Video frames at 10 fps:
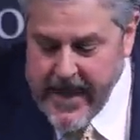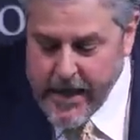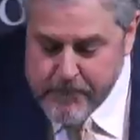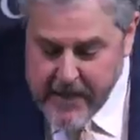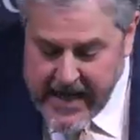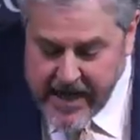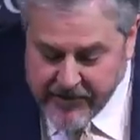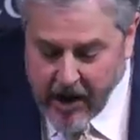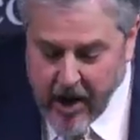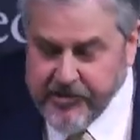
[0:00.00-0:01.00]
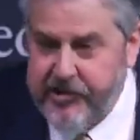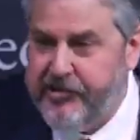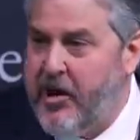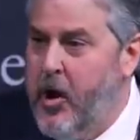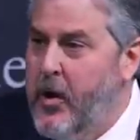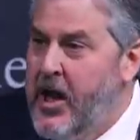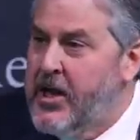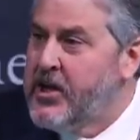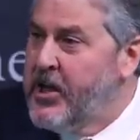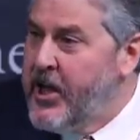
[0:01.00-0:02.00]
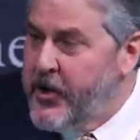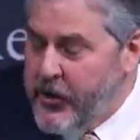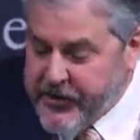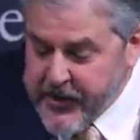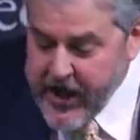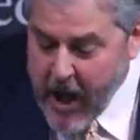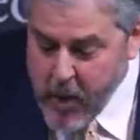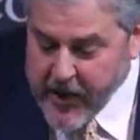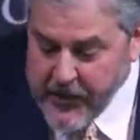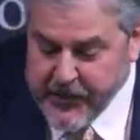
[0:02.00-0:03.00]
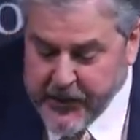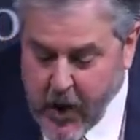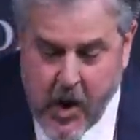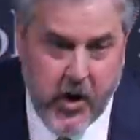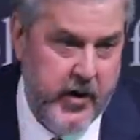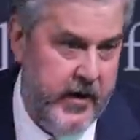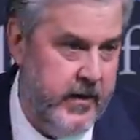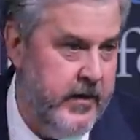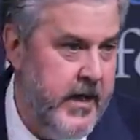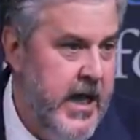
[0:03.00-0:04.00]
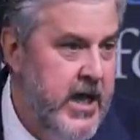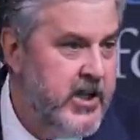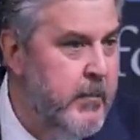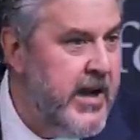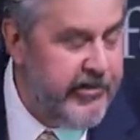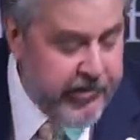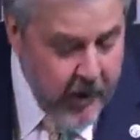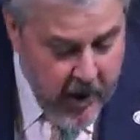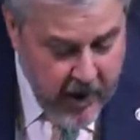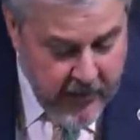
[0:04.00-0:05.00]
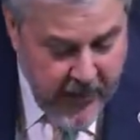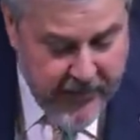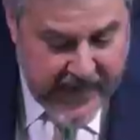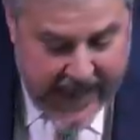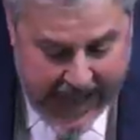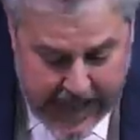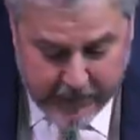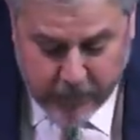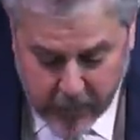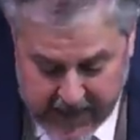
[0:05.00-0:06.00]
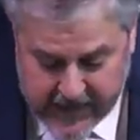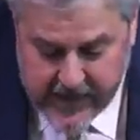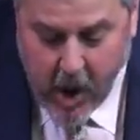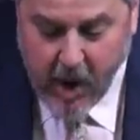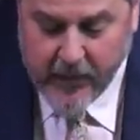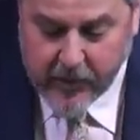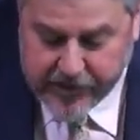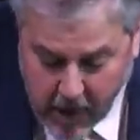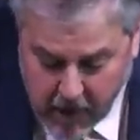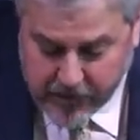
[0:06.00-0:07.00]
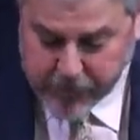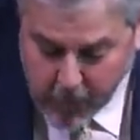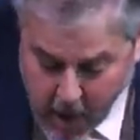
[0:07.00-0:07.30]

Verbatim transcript: Yet many churches show little to no concern to be sure that the names written on their church